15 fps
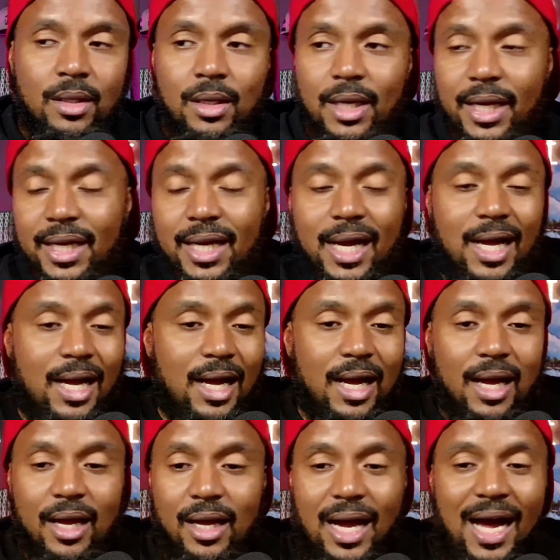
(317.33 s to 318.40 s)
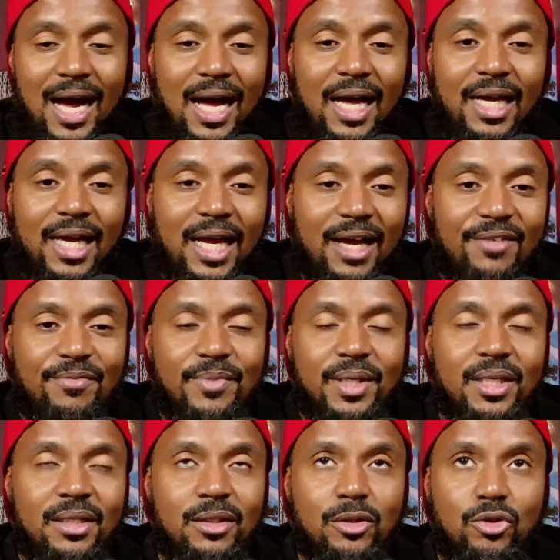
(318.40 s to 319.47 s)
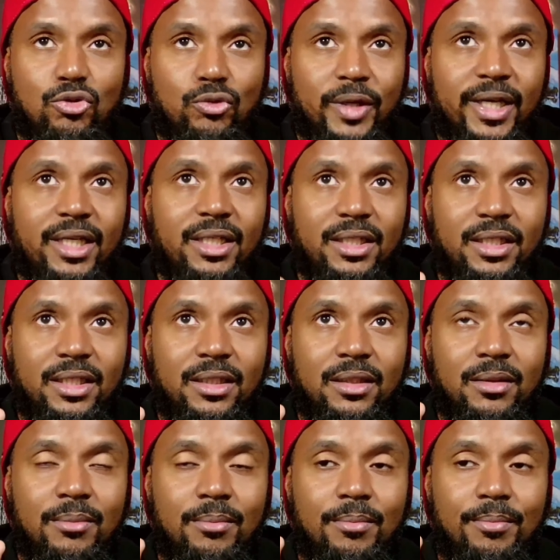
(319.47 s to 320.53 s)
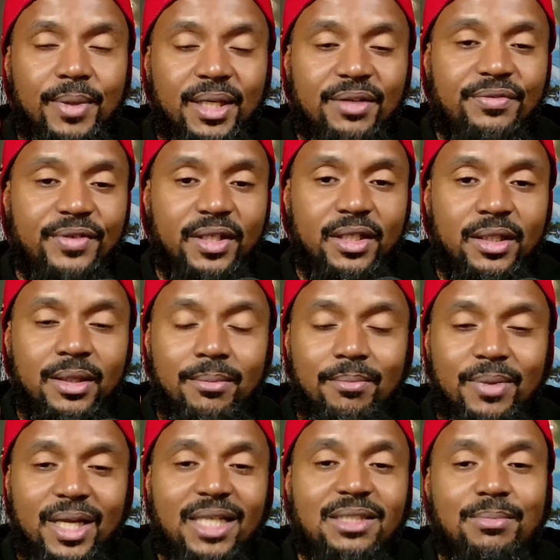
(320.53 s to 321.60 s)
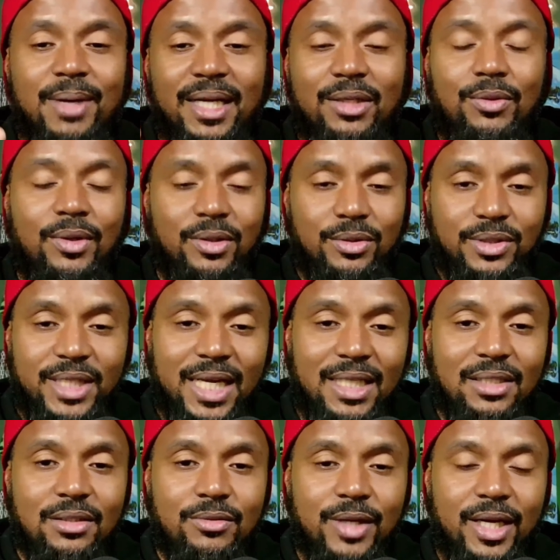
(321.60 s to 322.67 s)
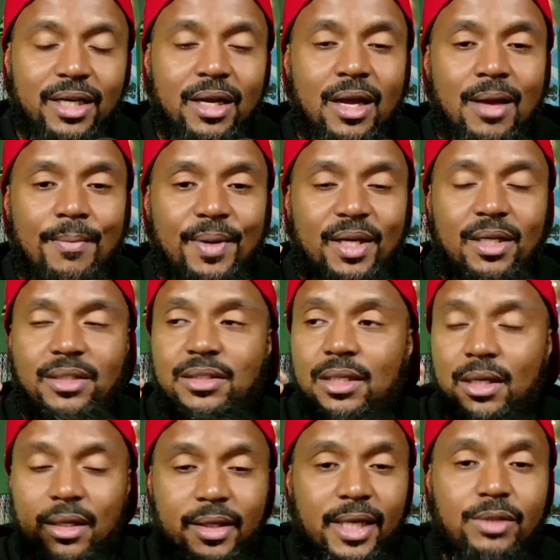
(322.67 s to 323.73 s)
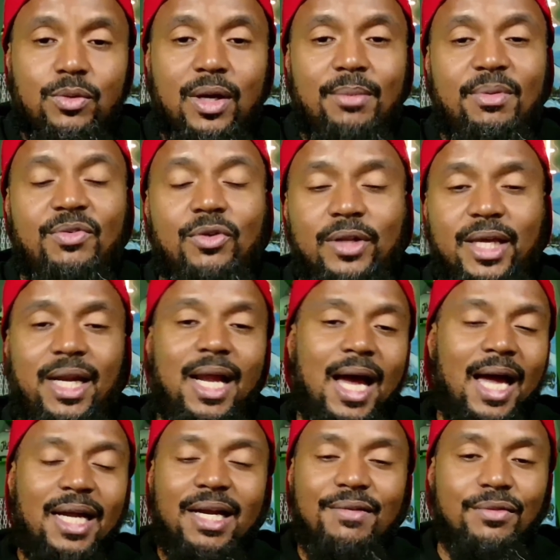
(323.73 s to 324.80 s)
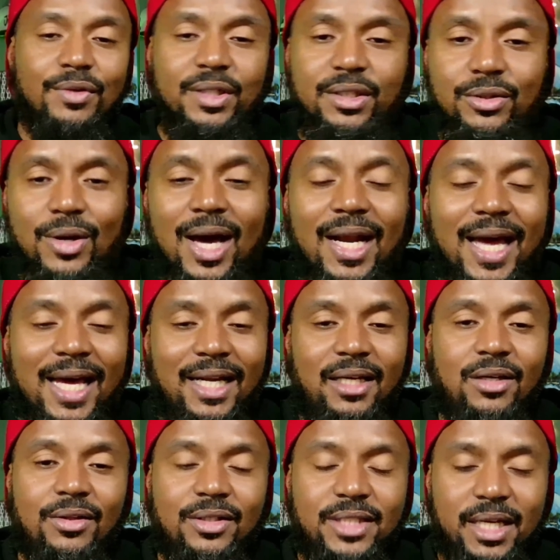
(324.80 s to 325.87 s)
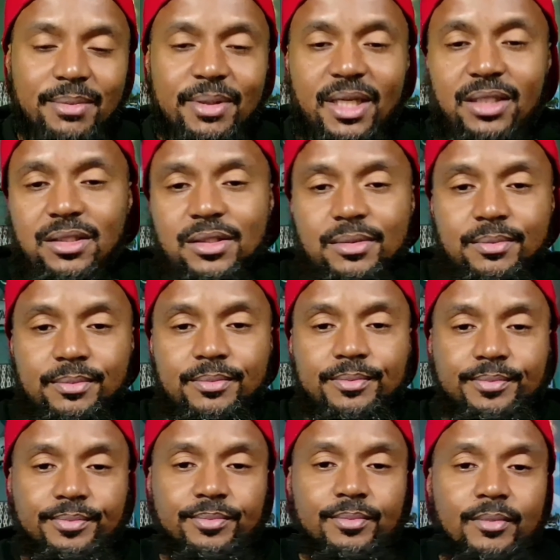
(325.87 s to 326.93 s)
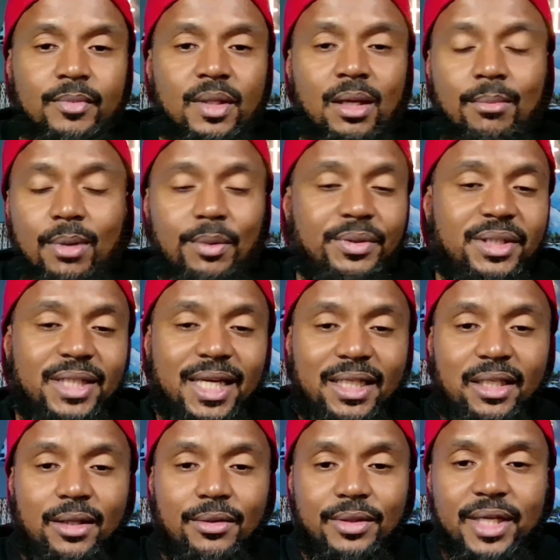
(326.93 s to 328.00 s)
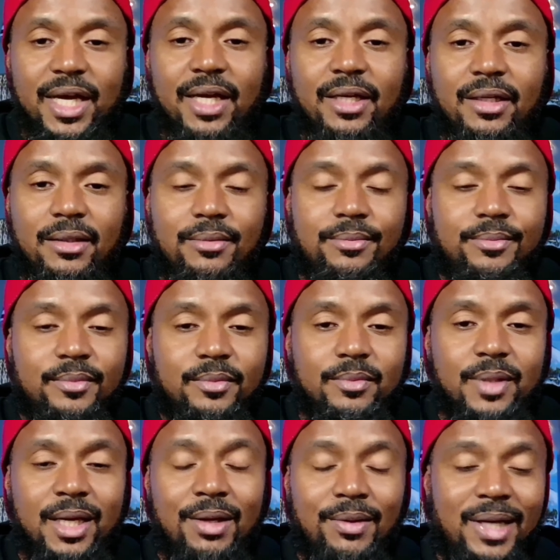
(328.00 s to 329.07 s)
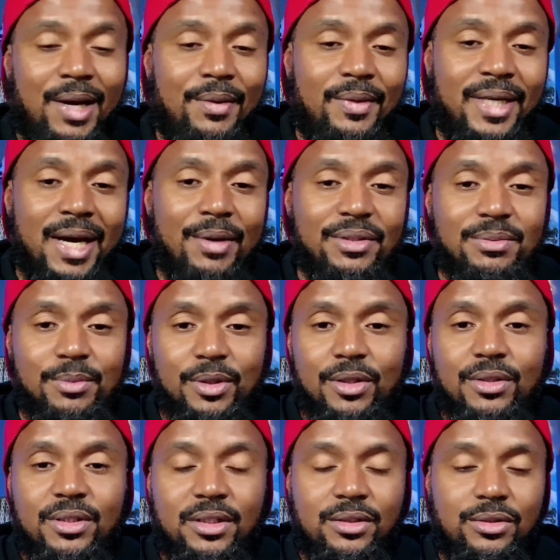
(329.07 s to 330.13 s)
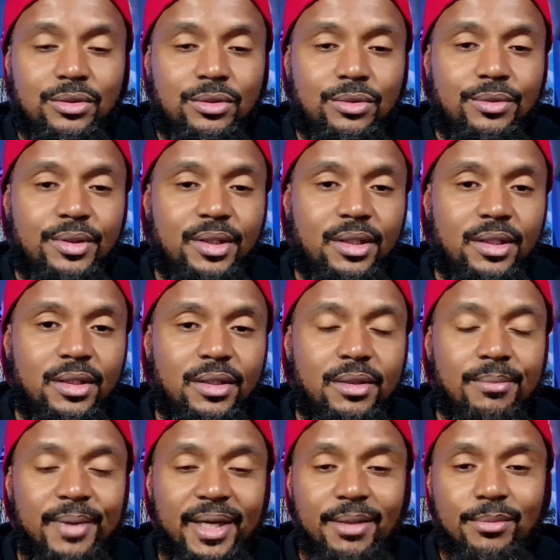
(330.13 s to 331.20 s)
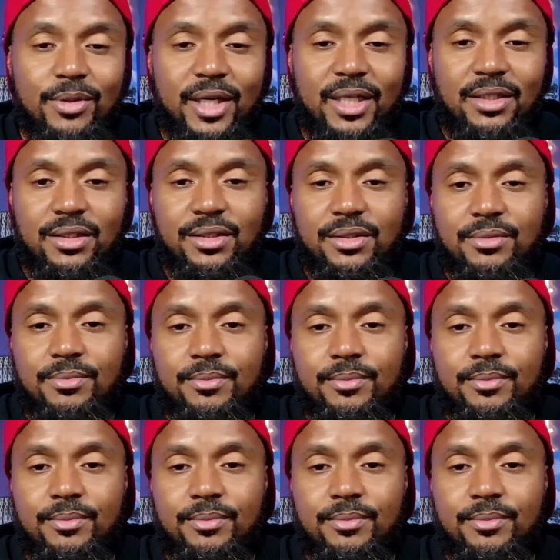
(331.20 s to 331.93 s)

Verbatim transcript: Like, I have been greatly benefited and blessed by doing those challenges, right? Because guess what? Before that, I never really knew how to add a health check page. But we did that the other day, and now, now it's merged into the, the main branch,